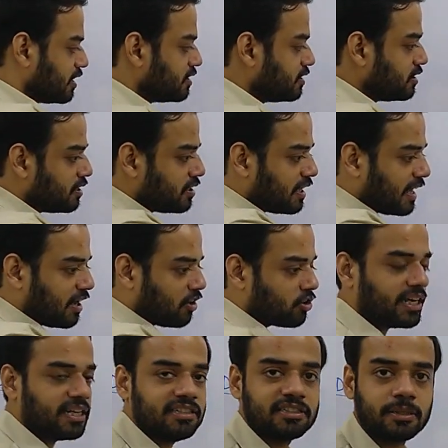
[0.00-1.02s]
the
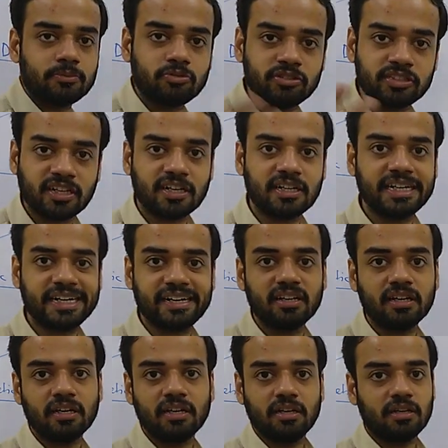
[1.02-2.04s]
organisms which are
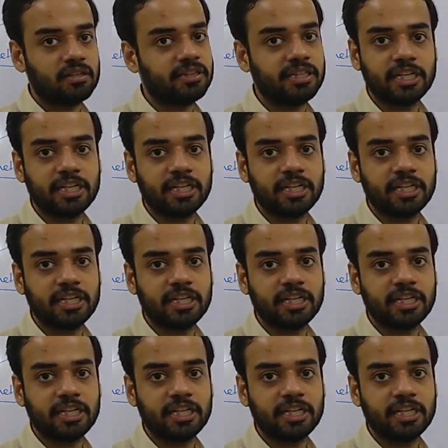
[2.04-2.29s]
dead,